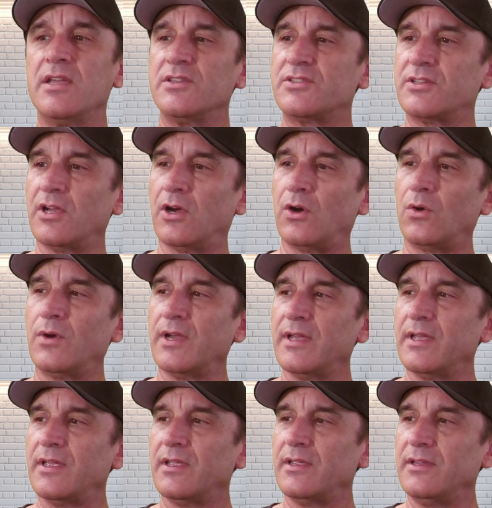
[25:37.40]
So
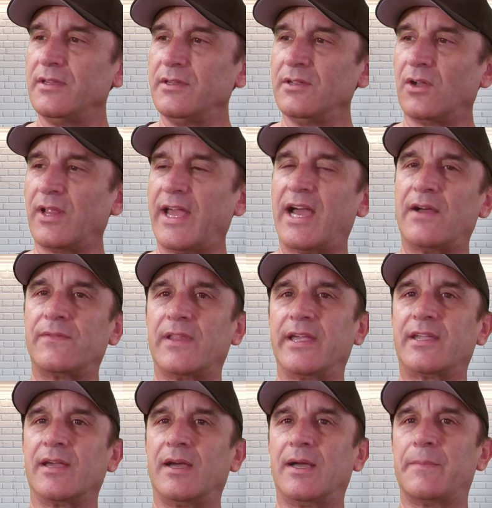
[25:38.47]
you'll have
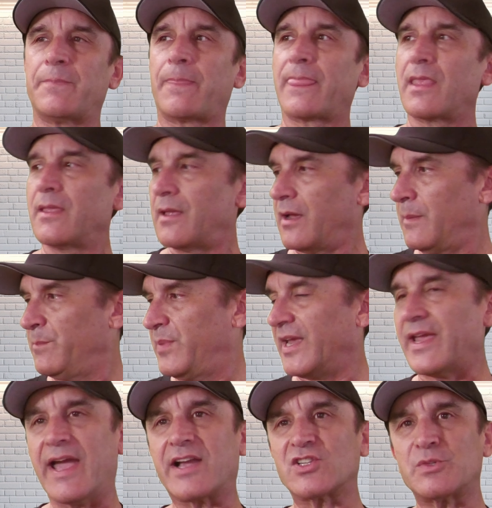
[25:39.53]
like a,
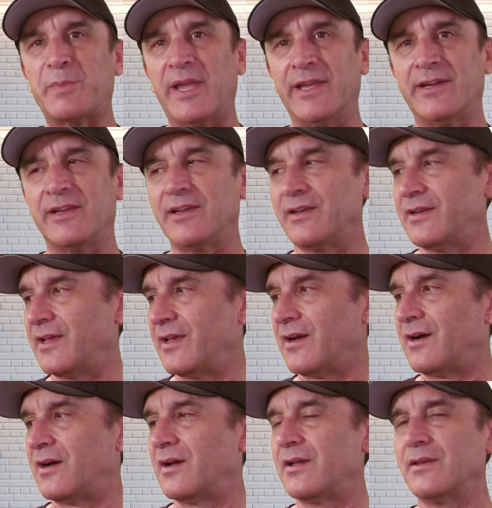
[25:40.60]
big X painted
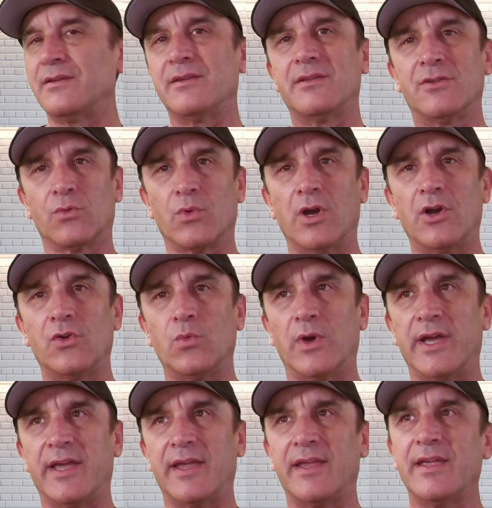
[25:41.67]
on the
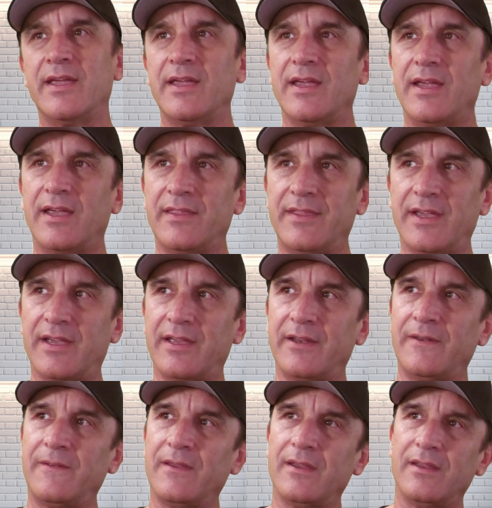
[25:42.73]
roadway,
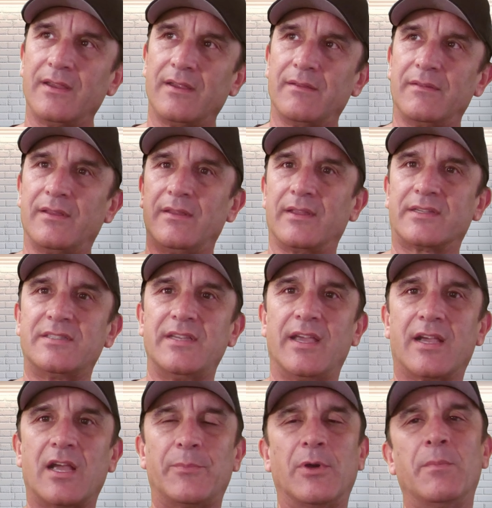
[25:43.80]
then like say
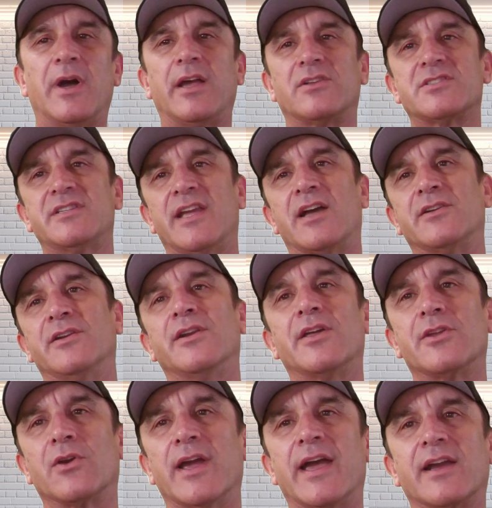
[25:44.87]
a couple miles down
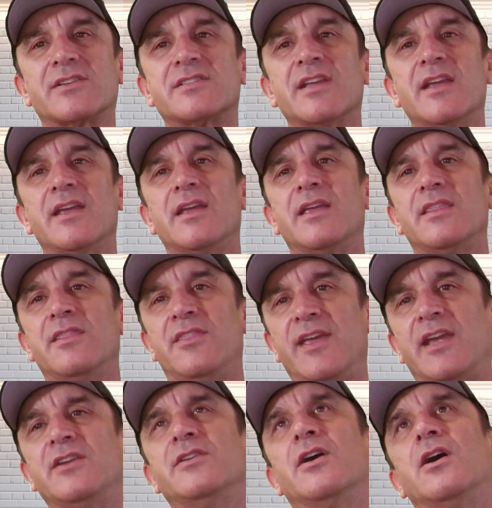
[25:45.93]
another X.
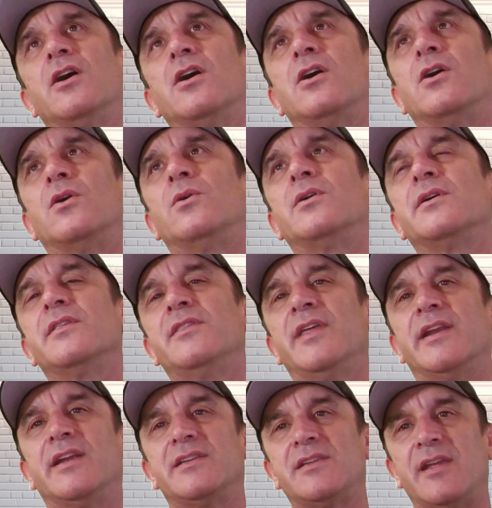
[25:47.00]
They know
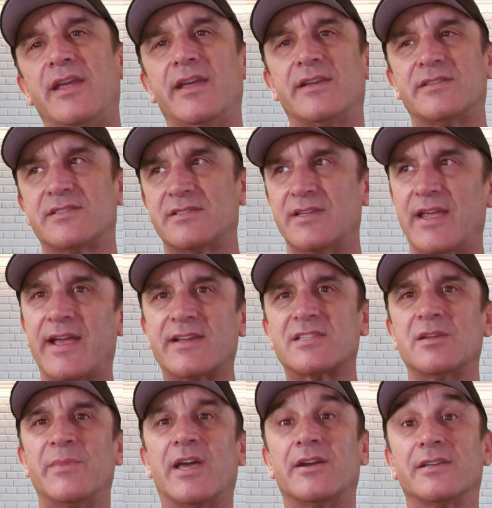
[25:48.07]
that it takes
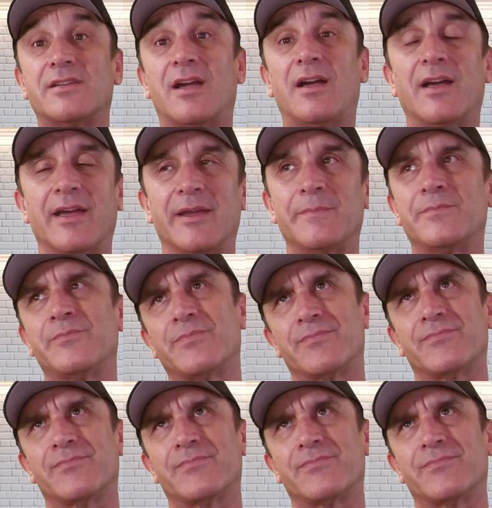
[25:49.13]
X amount of time